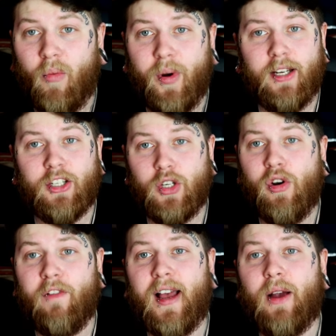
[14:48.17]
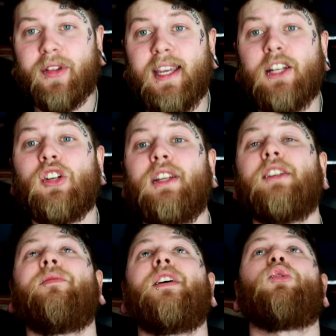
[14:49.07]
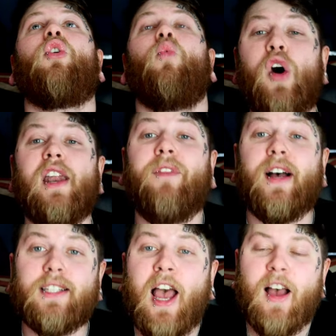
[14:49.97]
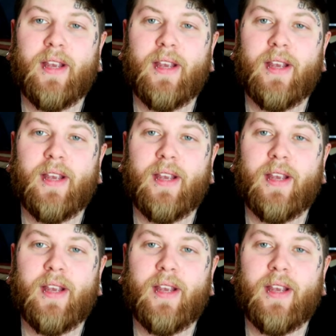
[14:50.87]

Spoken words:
We need to unify with each and individual one of us,